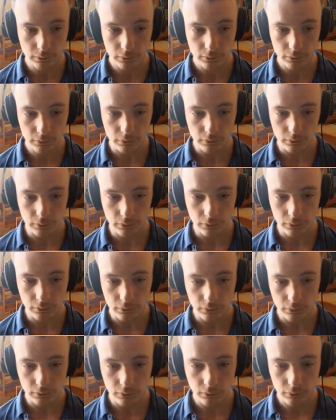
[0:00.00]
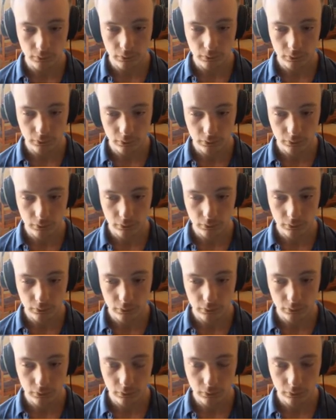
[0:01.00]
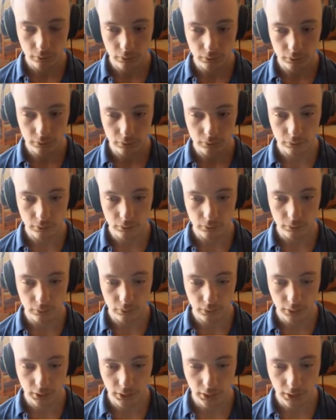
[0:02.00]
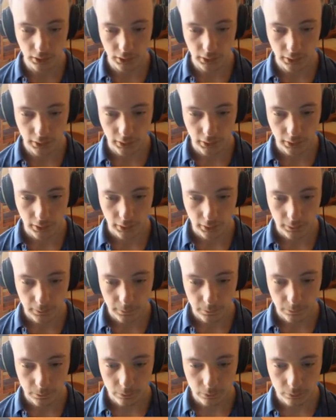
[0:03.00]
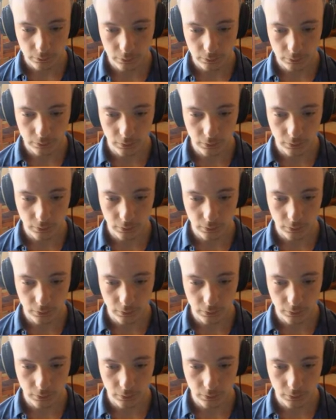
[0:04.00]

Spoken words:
[no speech]